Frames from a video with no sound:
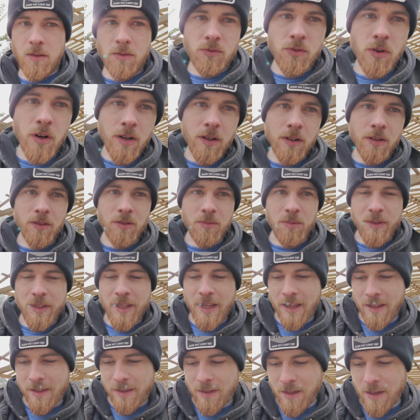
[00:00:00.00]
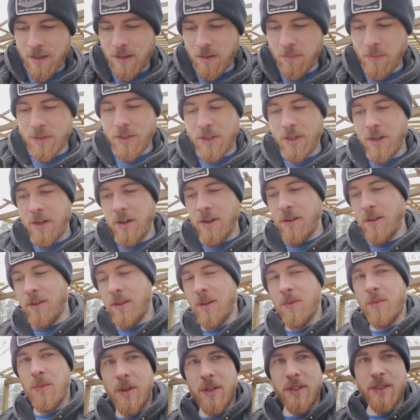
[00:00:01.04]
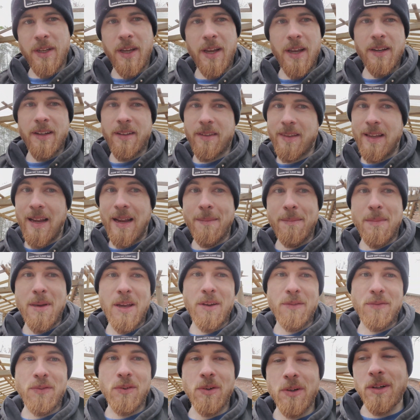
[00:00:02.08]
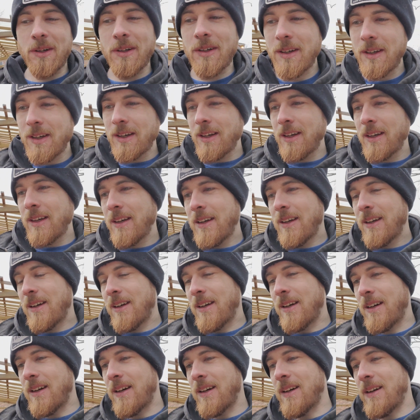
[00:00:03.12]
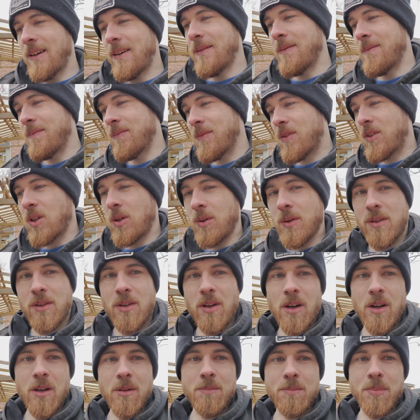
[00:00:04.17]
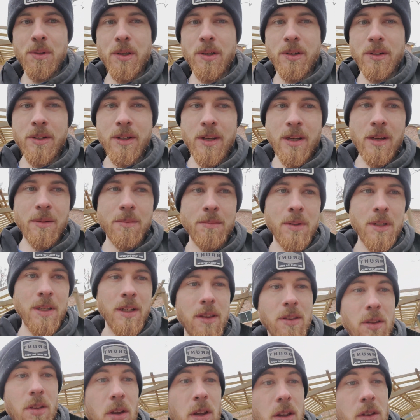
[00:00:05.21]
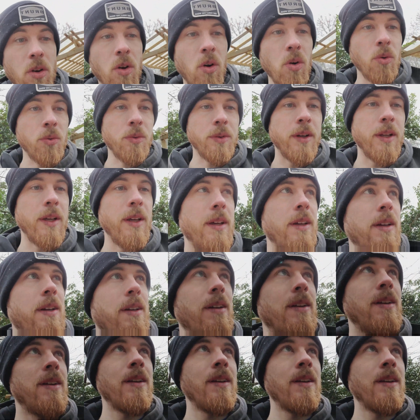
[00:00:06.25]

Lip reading: struggles with that thicker material on 110. It's not meant for it. So it's all boogered up, but it's holding it.